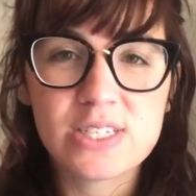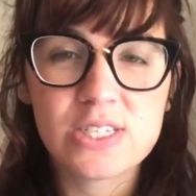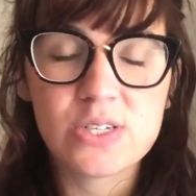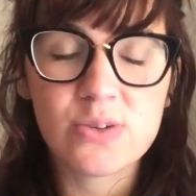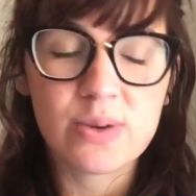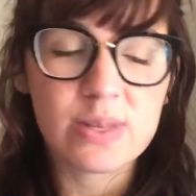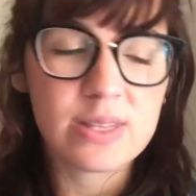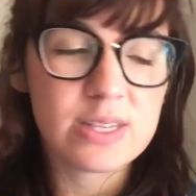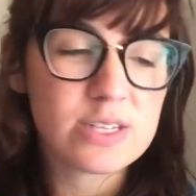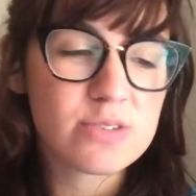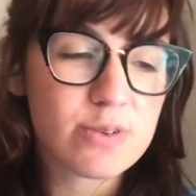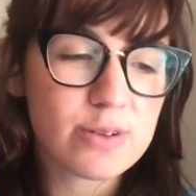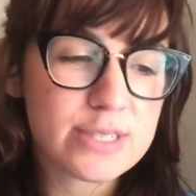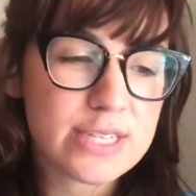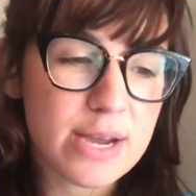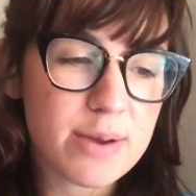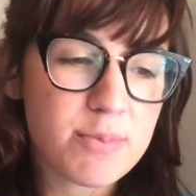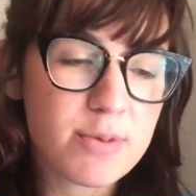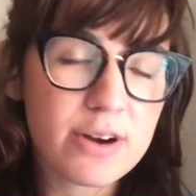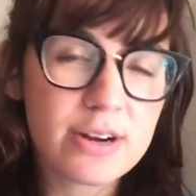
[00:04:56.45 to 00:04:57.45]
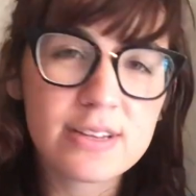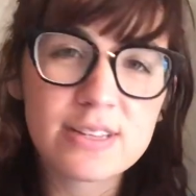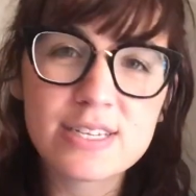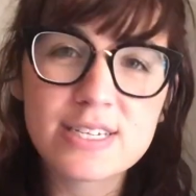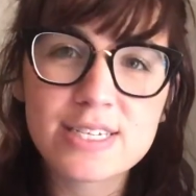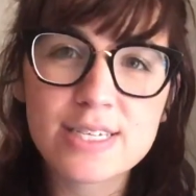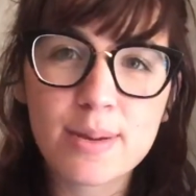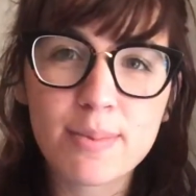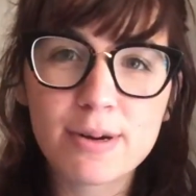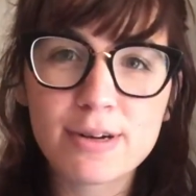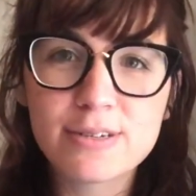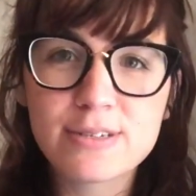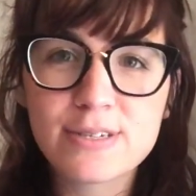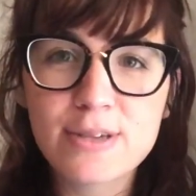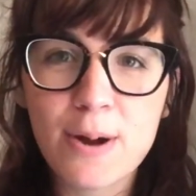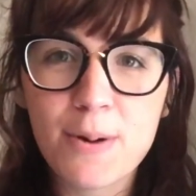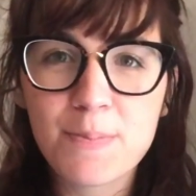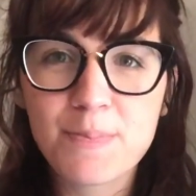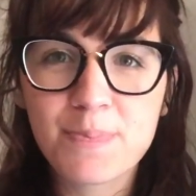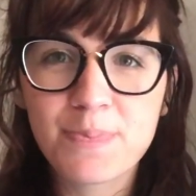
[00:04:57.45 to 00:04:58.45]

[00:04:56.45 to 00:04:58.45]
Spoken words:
doing this full-time work this summer. So